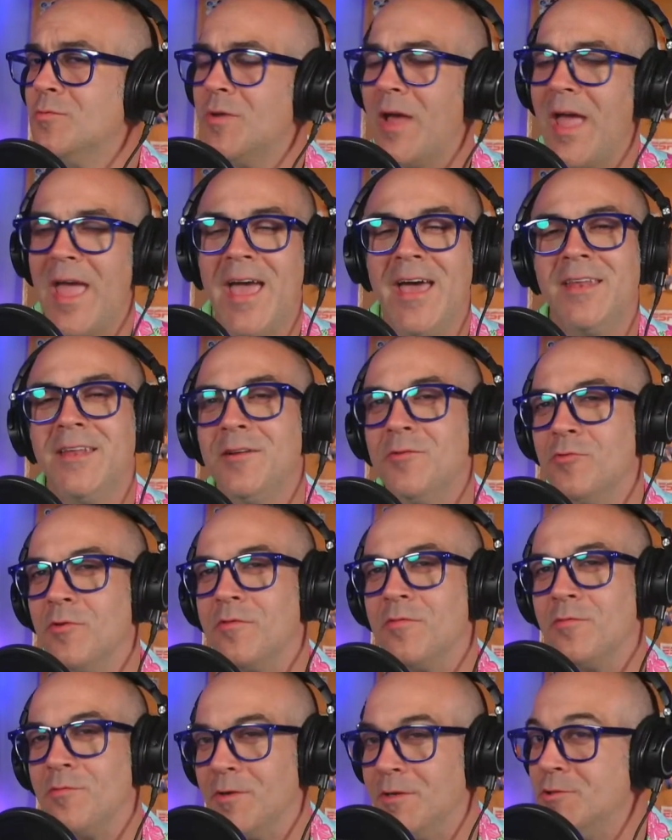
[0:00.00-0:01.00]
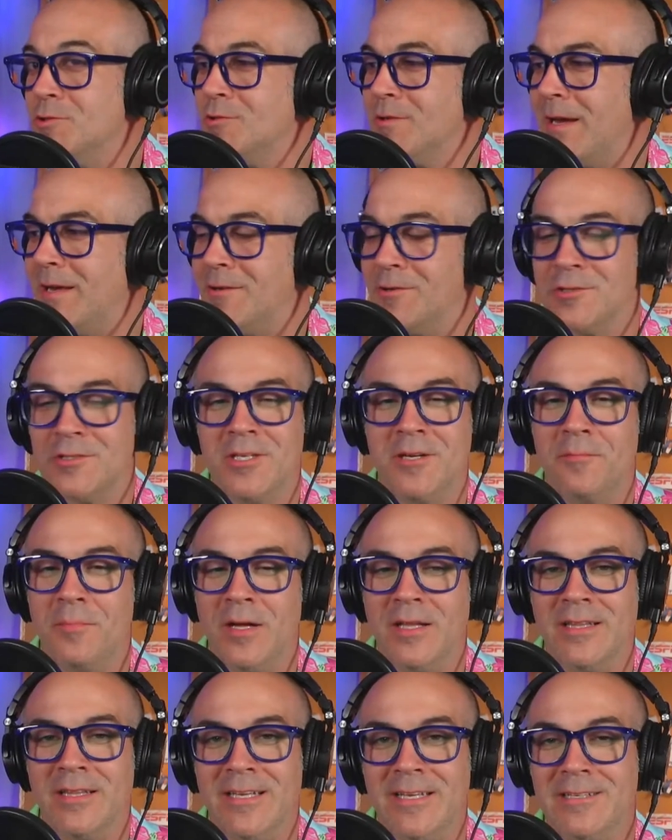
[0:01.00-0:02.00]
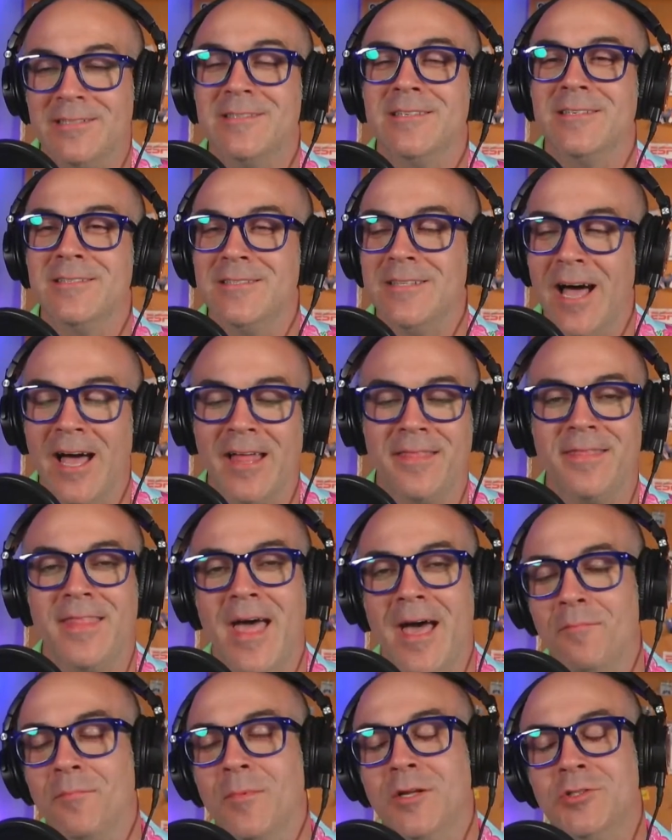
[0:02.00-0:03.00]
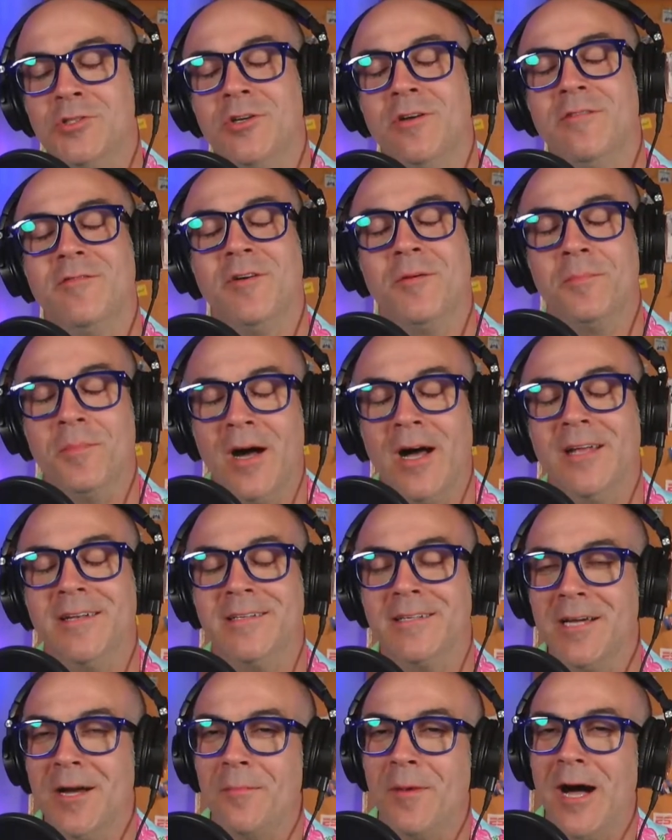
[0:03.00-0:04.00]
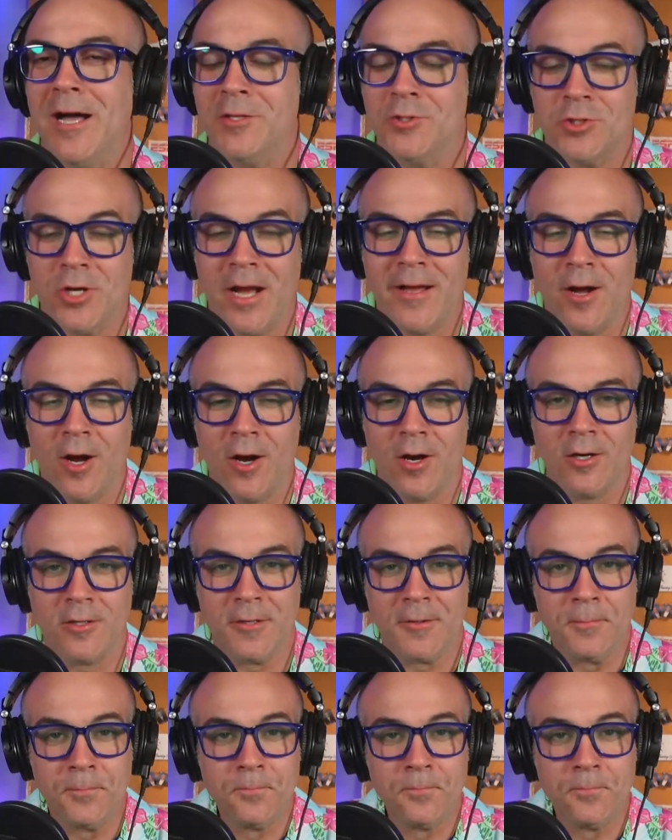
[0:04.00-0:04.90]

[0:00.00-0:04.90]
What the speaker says: Adding refrigerator to police is not that much of a pun. Come on, try harder.